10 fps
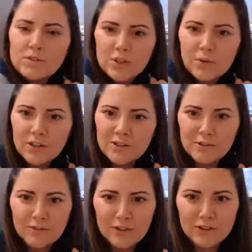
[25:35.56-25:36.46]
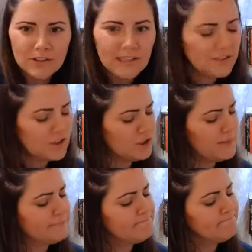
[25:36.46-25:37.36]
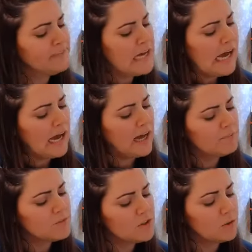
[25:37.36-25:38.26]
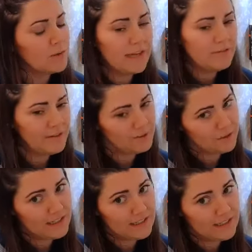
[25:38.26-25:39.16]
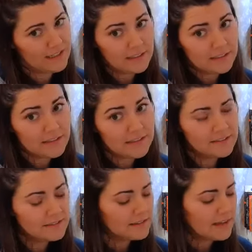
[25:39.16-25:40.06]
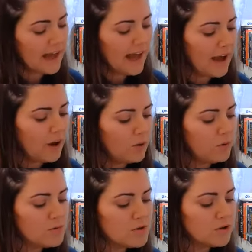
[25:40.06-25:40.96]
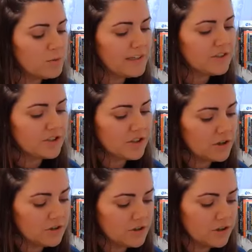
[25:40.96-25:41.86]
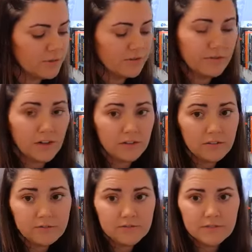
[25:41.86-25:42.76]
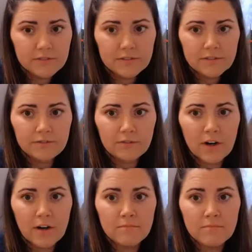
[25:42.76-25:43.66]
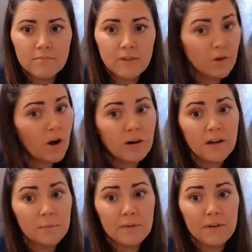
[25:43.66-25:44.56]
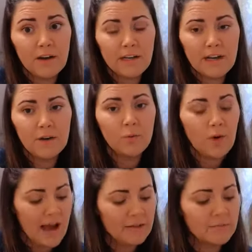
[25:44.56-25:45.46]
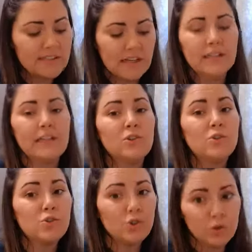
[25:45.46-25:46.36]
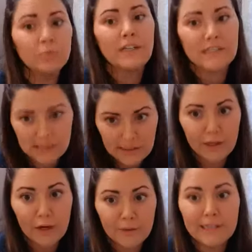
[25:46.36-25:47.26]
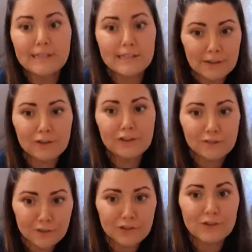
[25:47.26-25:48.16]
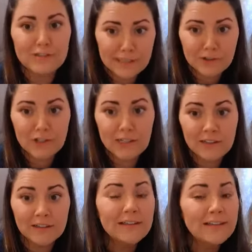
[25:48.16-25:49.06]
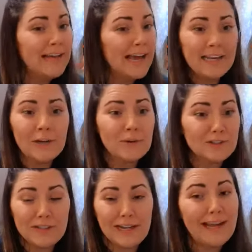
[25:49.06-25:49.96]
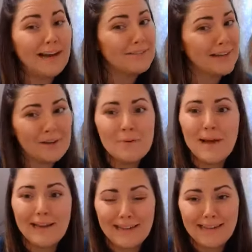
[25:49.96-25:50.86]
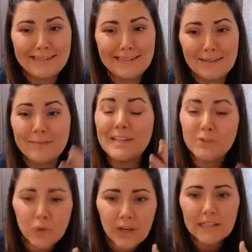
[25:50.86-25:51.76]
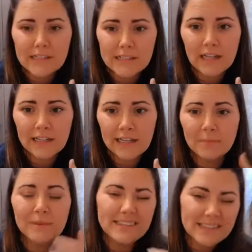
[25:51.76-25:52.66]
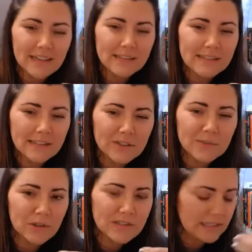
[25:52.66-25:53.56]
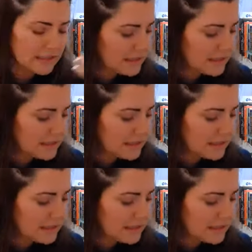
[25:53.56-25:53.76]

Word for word: so controversial. Let's do it. Um, so, in founder led sales, how do we start to evolve from you know our company right now i am selling to my ceo he is an energy efficiency engineer any question i have i can go back and ask him he's great at selling it but he's not a salesperson